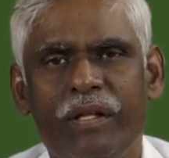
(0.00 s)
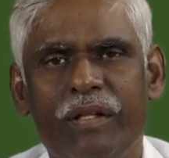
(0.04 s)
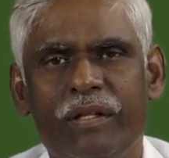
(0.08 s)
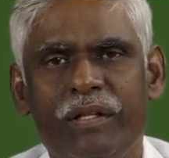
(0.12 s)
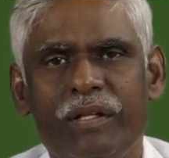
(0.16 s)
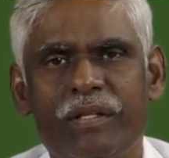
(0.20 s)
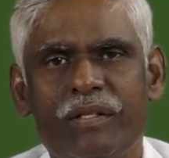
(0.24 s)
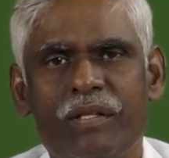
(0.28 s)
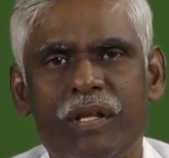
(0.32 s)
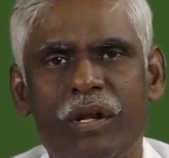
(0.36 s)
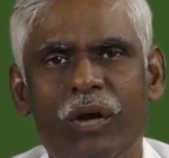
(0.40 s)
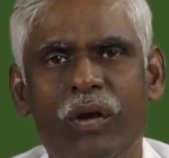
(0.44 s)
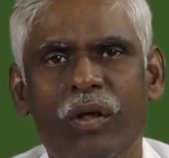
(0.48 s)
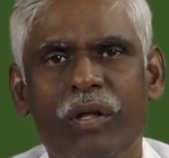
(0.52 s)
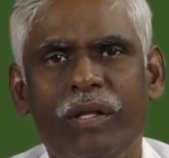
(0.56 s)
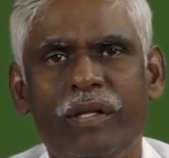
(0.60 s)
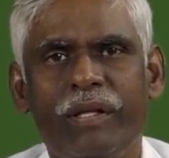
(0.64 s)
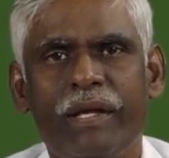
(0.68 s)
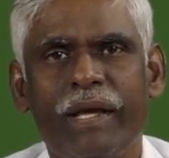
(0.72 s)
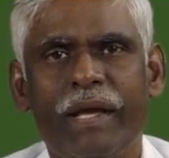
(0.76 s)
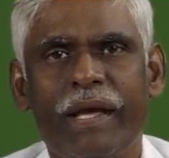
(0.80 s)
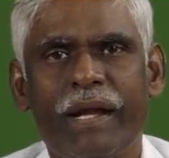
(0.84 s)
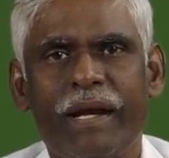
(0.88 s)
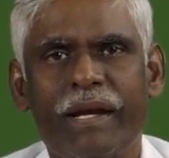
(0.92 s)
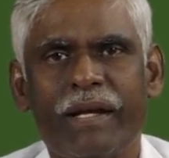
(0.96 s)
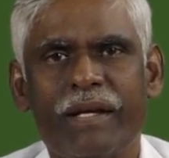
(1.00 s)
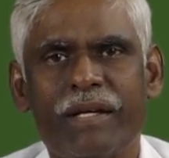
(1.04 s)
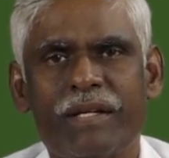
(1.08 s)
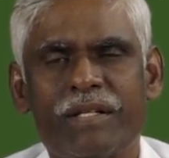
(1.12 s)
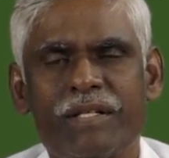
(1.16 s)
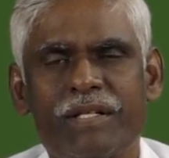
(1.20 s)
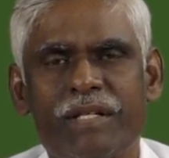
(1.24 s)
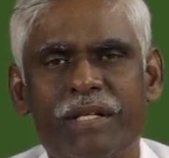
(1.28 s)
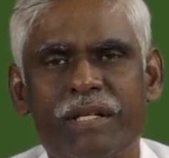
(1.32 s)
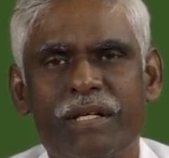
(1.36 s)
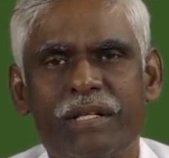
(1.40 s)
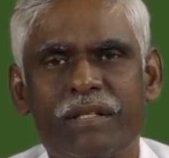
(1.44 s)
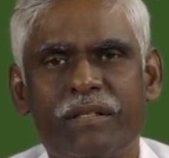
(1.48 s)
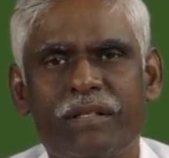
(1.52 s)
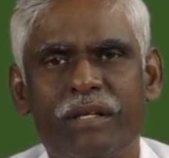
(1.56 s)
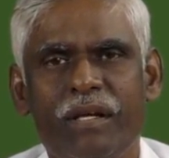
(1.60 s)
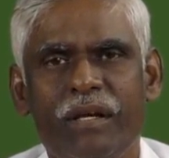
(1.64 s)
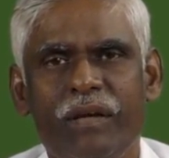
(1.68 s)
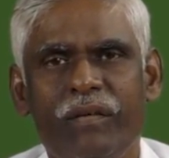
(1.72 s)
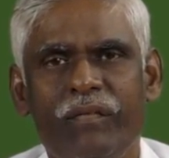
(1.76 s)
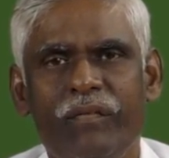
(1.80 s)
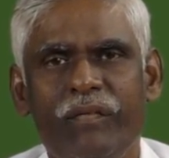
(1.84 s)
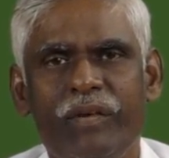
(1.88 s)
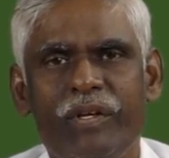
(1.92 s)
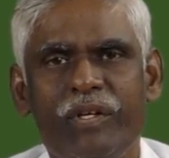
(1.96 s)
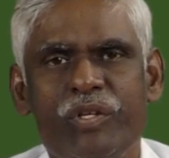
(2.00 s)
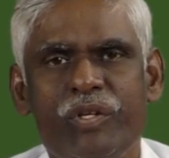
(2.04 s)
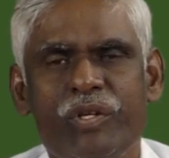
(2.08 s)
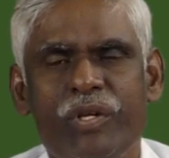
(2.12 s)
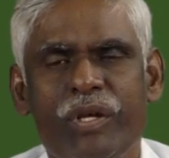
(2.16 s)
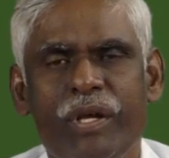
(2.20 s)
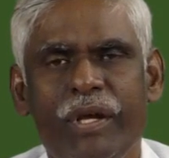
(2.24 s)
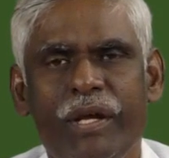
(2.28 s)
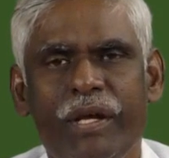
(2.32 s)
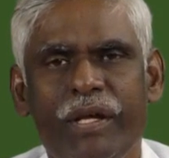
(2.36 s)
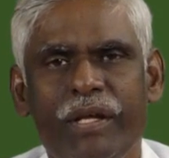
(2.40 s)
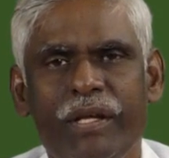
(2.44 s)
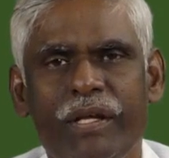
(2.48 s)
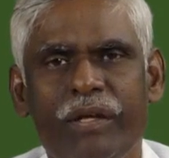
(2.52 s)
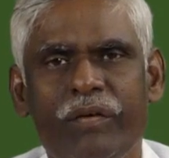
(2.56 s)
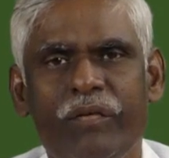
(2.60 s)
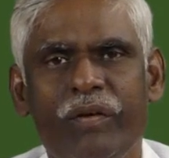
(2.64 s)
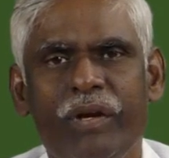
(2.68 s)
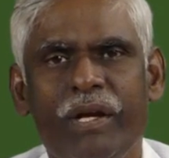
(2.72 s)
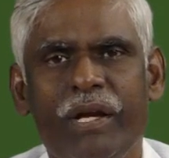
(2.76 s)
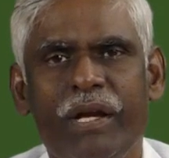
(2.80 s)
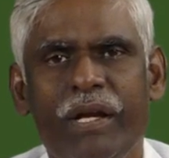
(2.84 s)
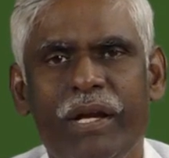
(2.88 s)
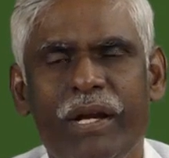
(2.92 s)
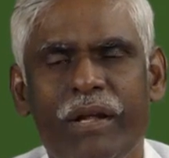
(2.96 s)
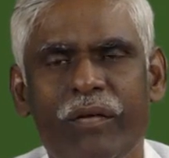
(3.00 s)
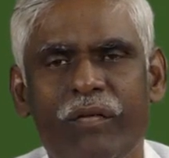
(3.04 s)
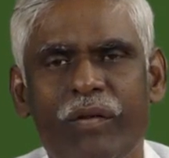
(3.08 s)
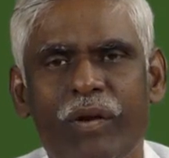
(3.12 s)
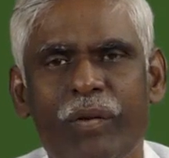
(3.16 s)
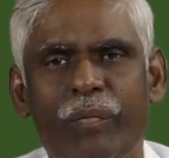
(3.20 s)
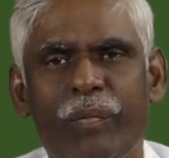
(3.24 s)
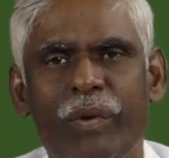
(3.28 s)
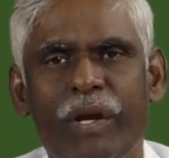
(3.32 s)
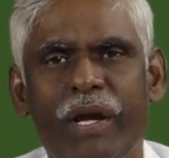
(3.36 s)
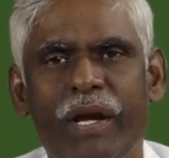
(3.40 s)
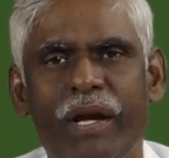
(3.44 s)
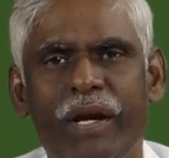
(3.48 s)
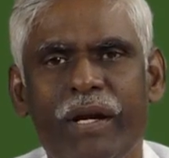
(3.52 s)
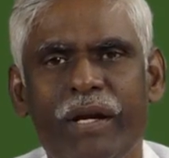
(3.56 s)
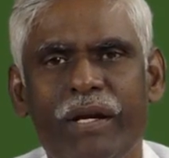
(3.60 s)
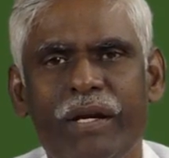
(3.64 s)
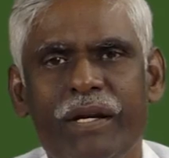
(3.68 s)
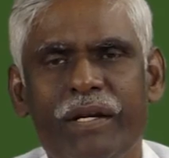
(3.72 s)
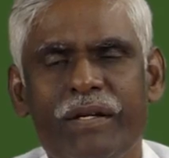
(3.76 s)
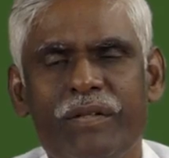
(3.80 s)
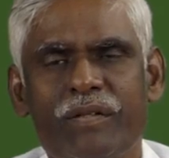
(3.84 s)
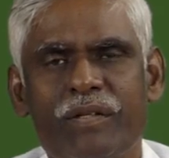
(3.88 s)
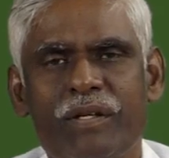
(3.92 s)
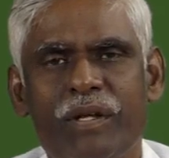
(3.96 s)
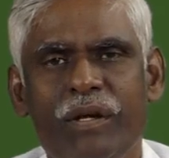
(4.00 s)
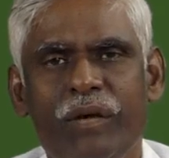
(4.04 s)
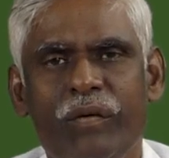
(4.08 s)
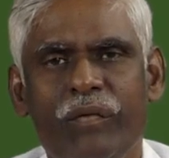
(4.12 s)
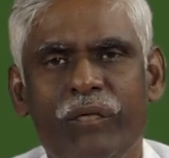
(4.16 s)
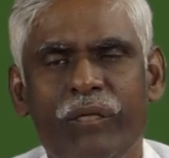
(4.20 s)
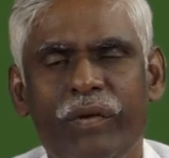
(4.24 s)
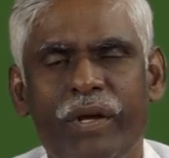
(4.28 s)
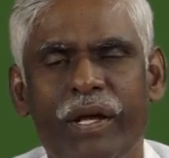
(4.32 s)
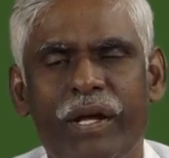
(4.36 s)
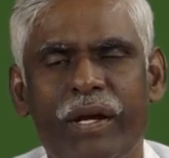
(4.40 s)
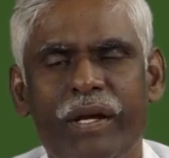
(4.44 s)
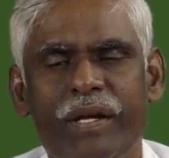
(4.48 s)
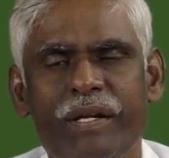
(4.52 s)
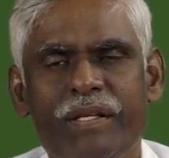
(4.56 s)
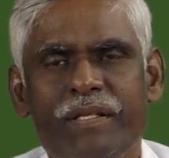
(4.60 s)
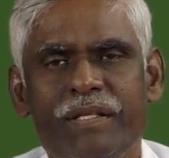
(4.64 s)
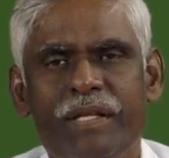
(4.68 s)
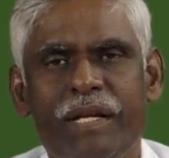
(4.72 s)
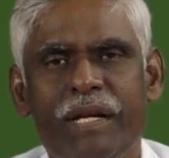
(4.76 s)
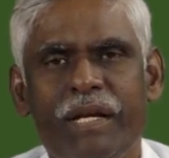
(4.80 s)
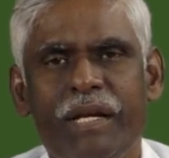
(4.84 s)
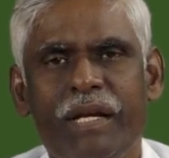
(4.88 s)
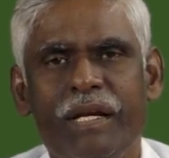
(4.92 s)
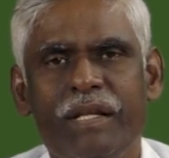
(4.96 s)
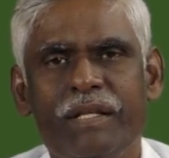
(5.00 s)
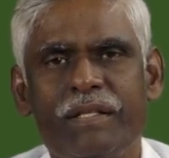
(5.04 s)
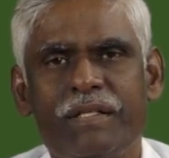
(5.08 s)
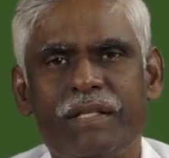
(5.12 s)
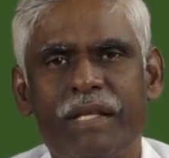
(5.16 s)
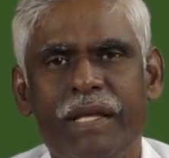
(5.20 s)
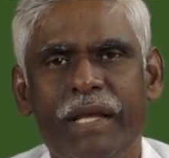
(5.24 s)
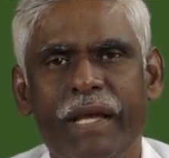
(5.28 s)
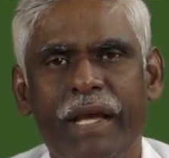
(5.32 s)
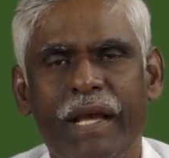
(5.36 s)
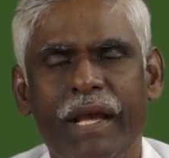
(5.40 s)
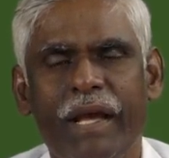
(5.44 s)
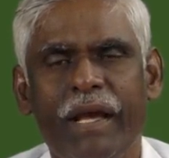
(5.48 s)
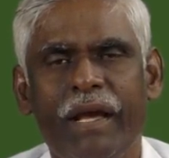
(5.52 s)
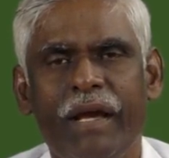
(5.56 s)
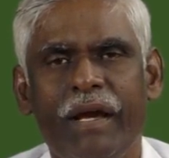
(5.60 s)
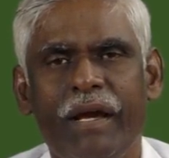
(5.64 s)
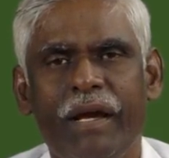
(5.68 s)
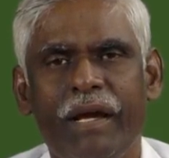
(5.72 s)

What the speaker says: These are all the characteristics which even in developing countries we are recently seeing.